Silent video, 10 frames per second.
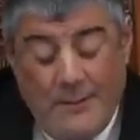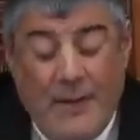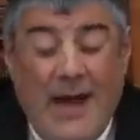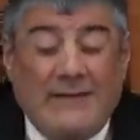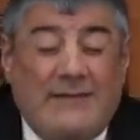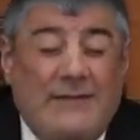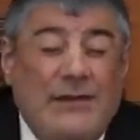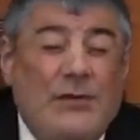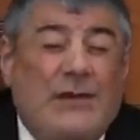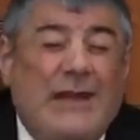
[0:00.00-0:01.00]
But
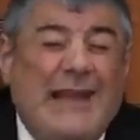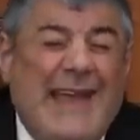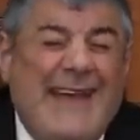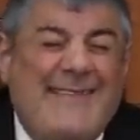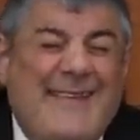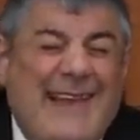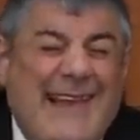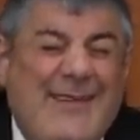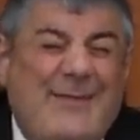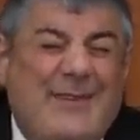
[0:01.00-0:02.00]
you can have a
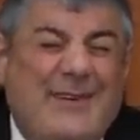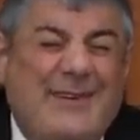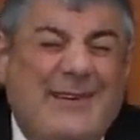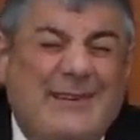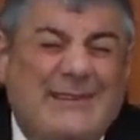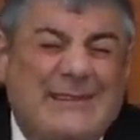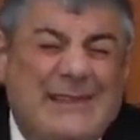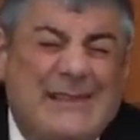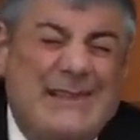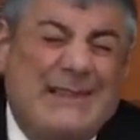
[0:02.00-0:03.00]
level
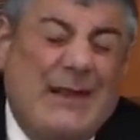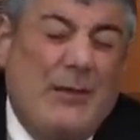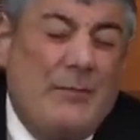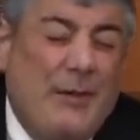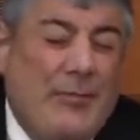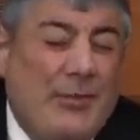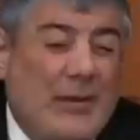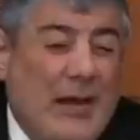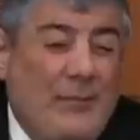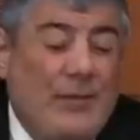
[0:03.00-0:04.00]
that when
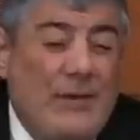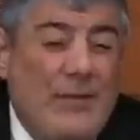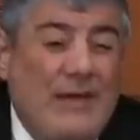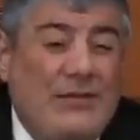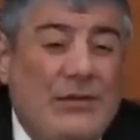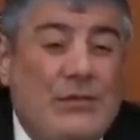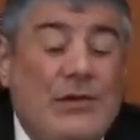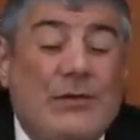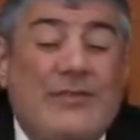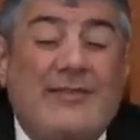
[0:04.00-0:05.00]
people compliment
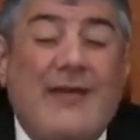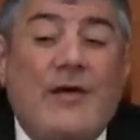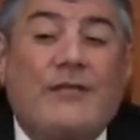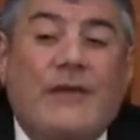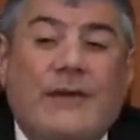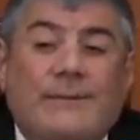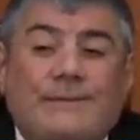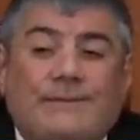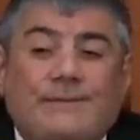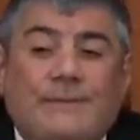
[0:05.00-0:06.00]
you, you suffer.
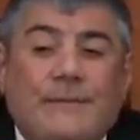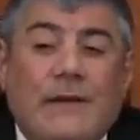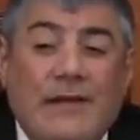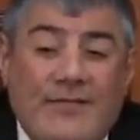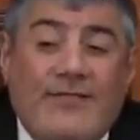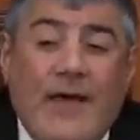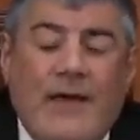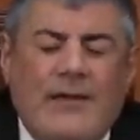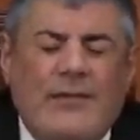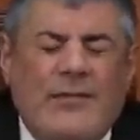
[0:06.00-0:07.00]

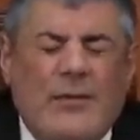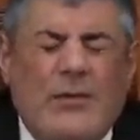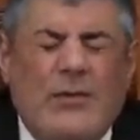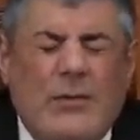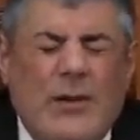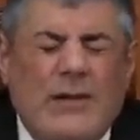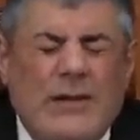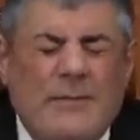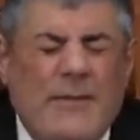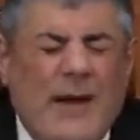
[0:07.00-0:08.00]
Inside you say, oh, what
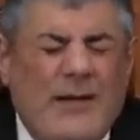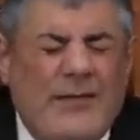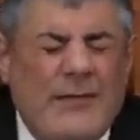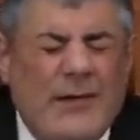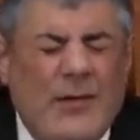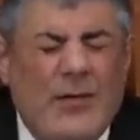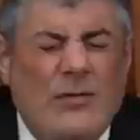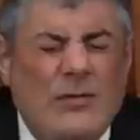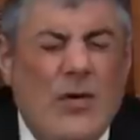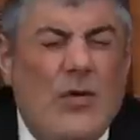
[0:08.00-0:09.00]
an embarrassment.
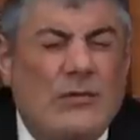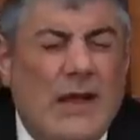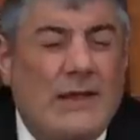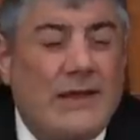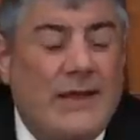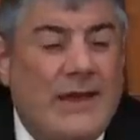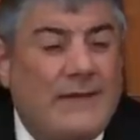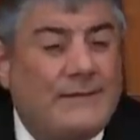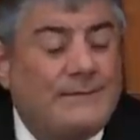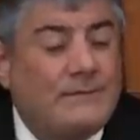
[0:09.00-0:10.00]
Oh, no, not
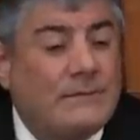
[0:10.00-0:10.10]
again.